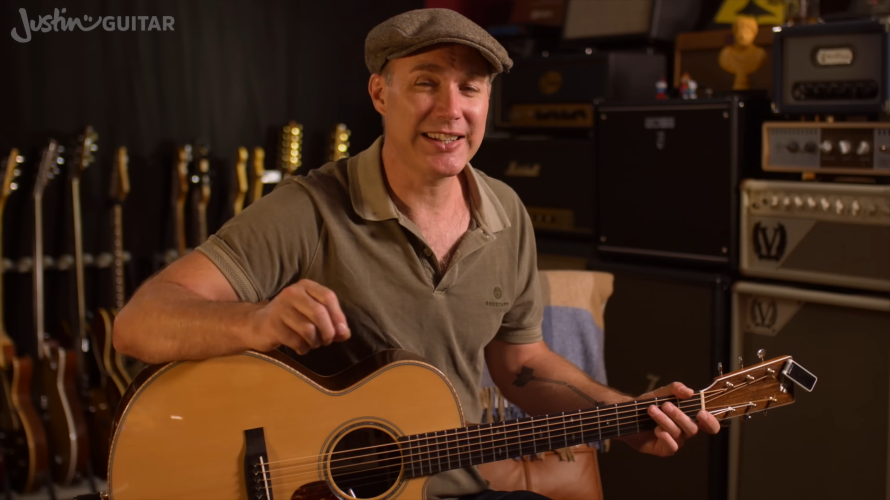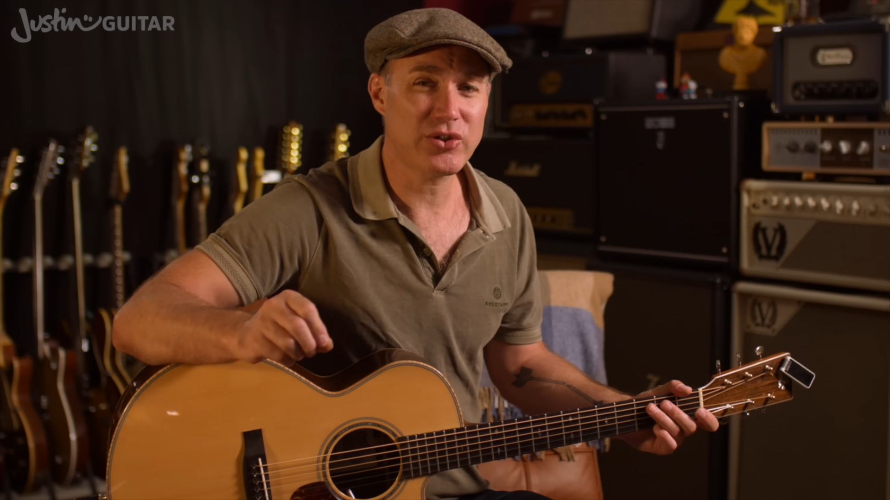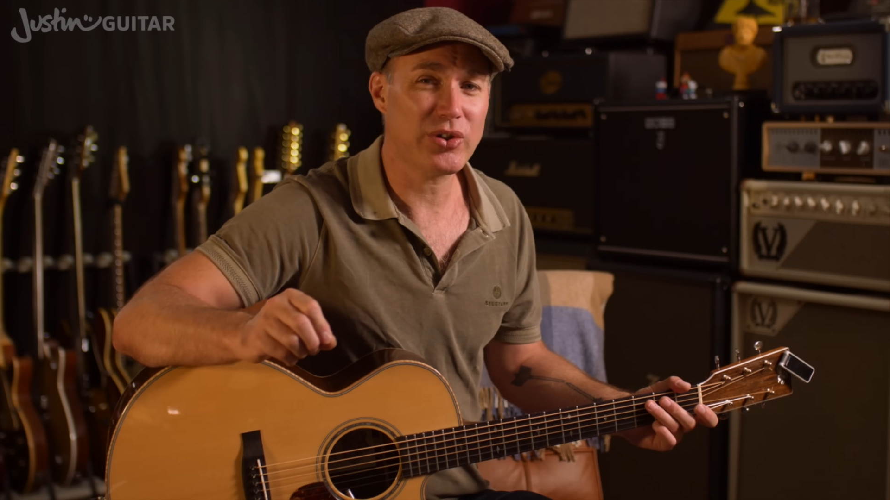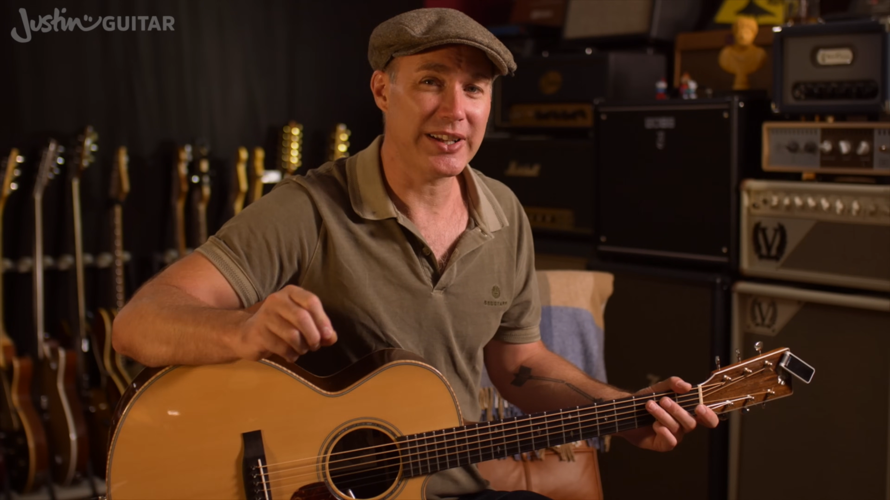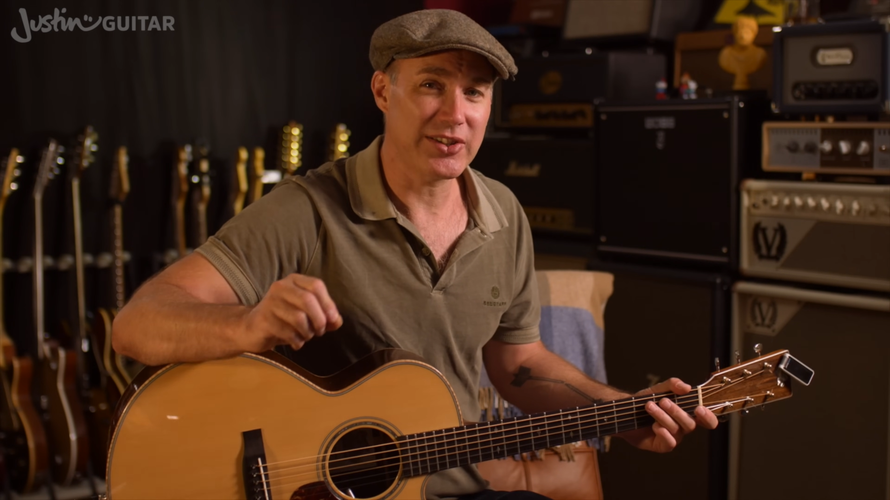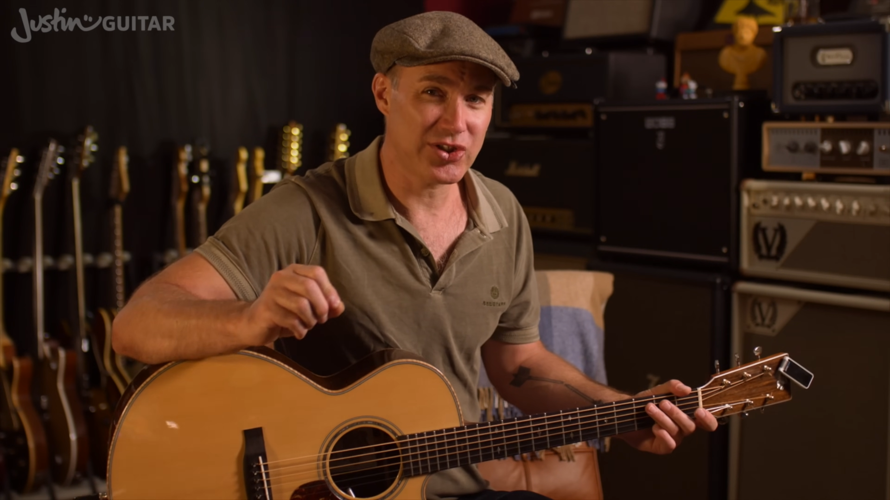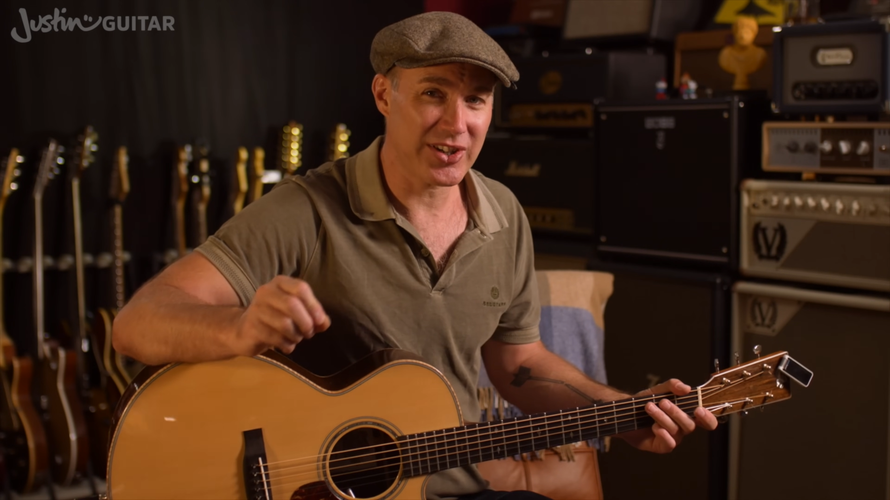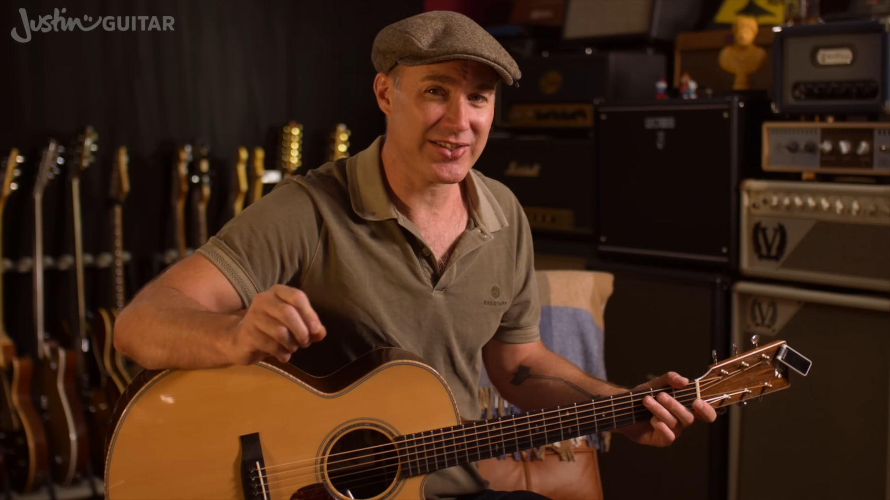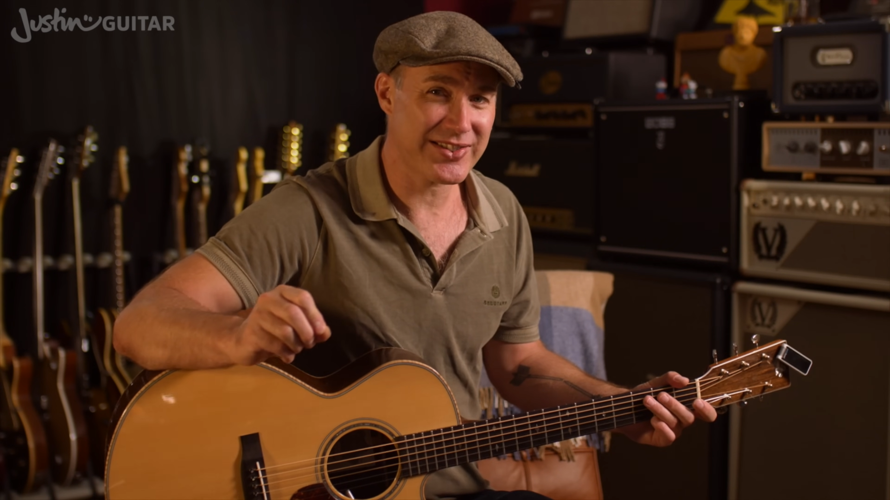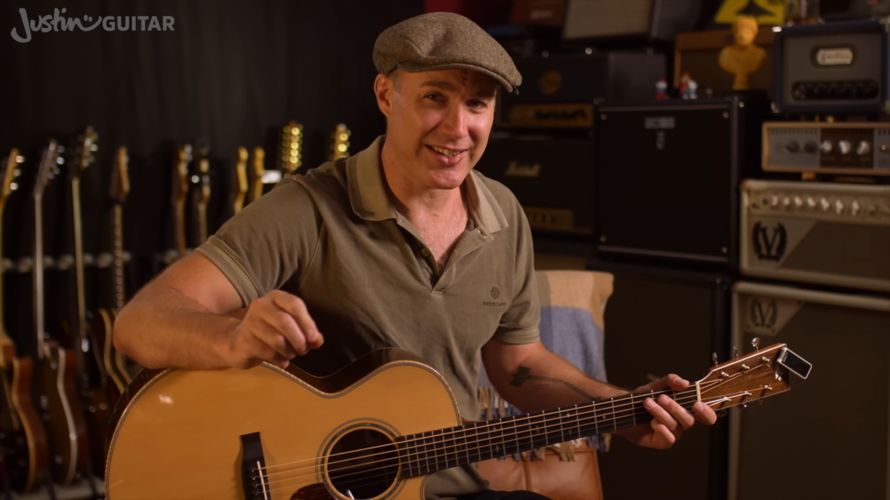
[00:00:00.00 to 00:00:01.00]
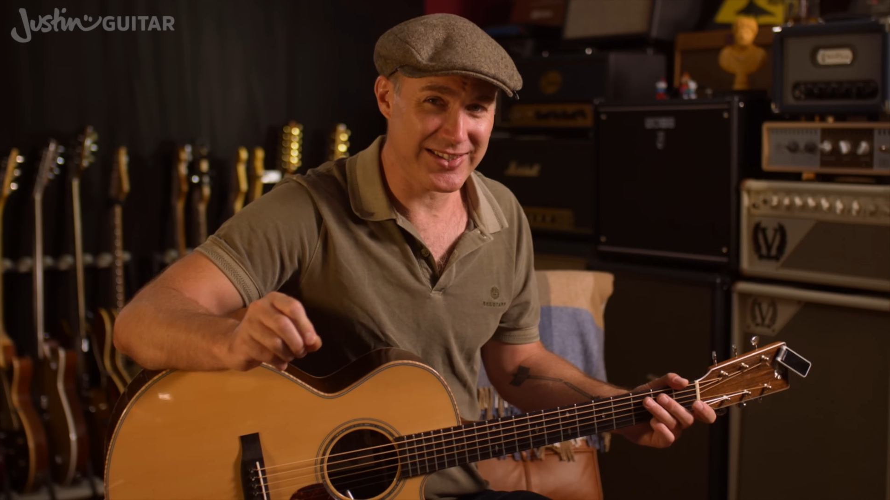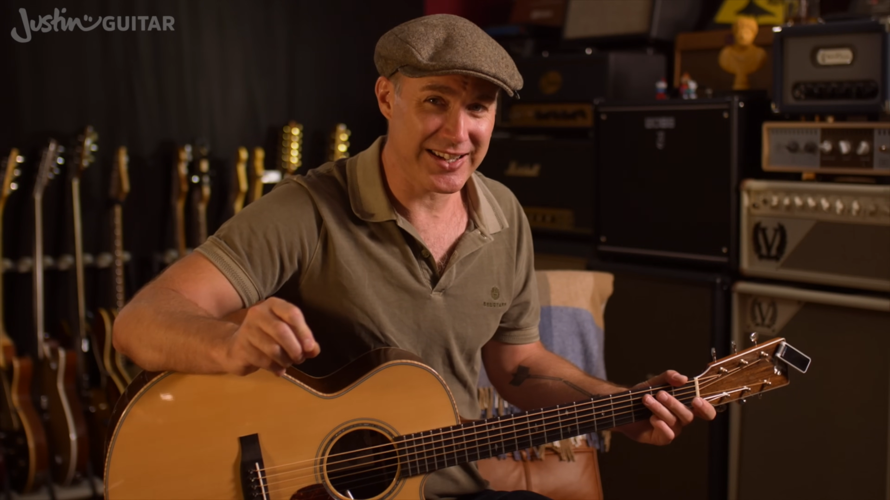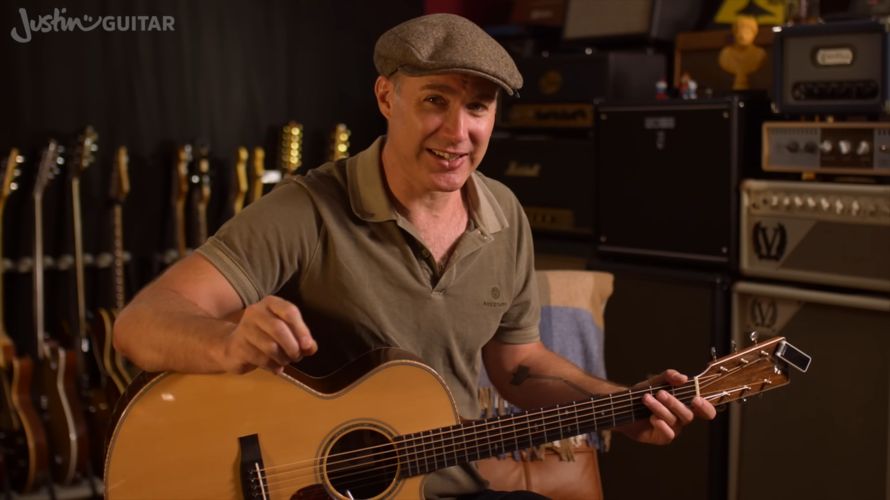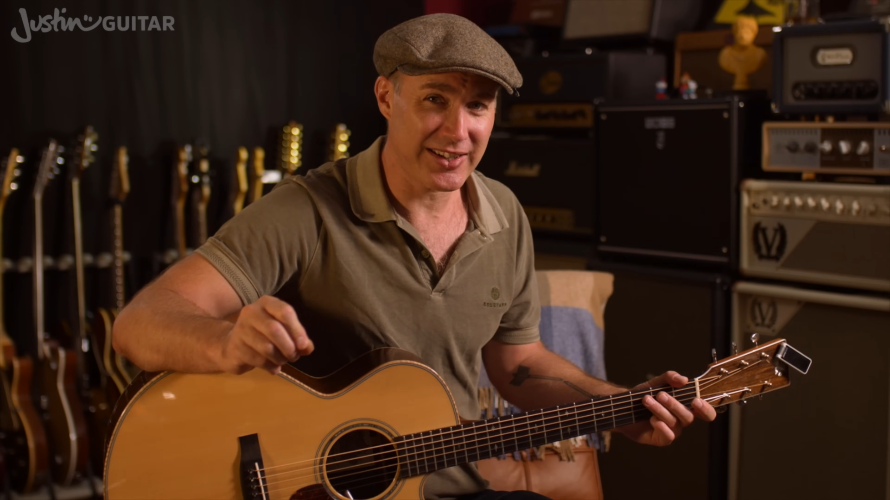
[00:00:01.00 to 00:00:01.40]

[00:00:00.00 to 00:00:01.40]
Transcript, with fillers: literally just stick